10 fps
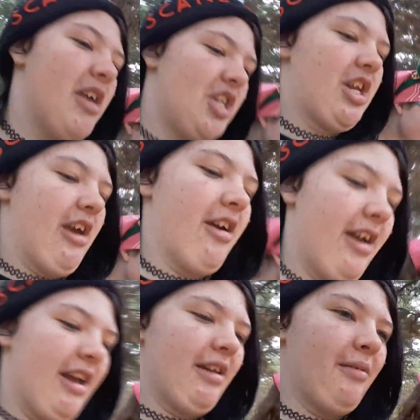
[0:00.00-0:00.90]

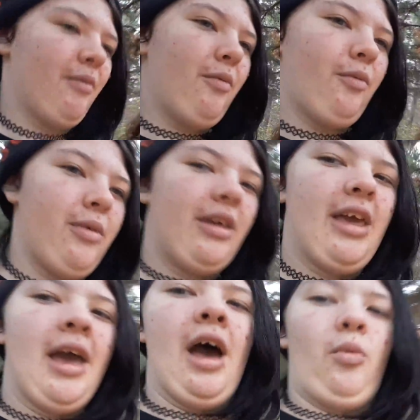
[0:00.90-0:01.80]
vegetarian, I'm
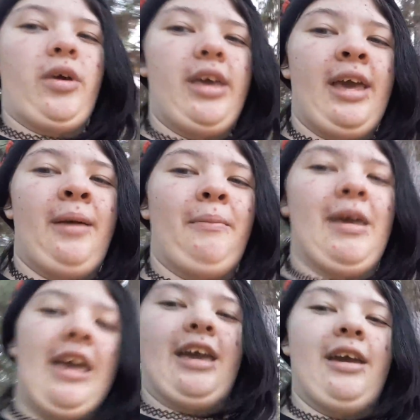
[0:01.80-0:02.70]
yeah, so we eat
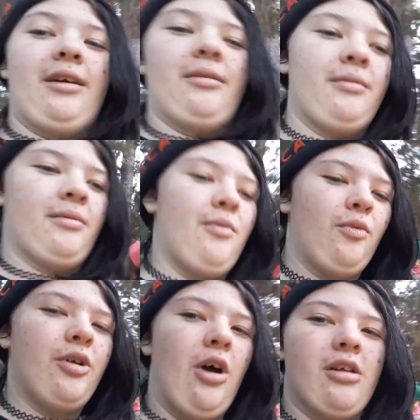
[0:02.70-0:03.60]
meat.
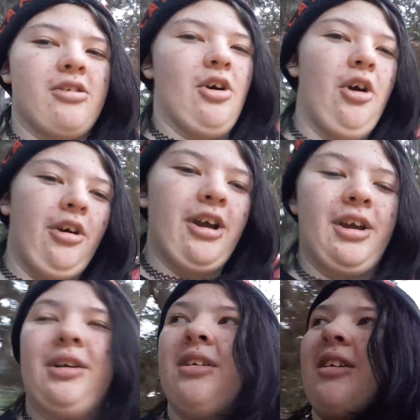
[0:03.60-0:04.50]
We're not sorry.